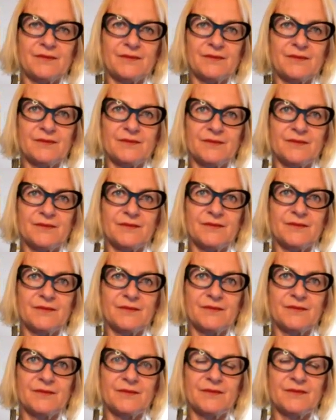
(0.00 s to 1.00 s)

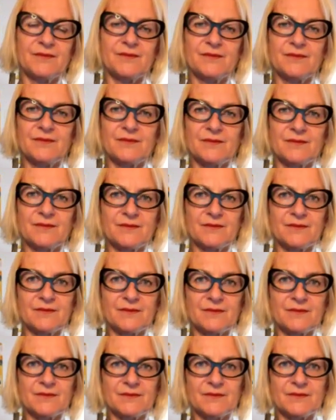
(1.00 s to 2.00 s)

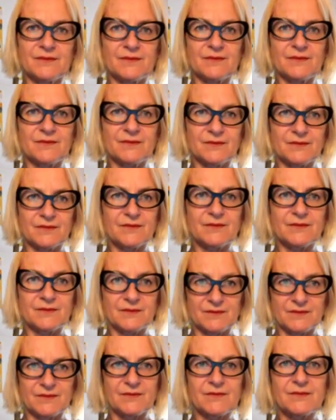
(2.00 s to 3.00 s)

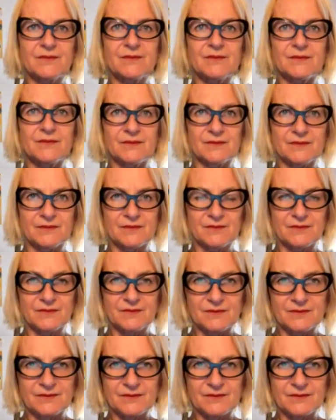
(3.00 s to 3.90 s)
(not speaking)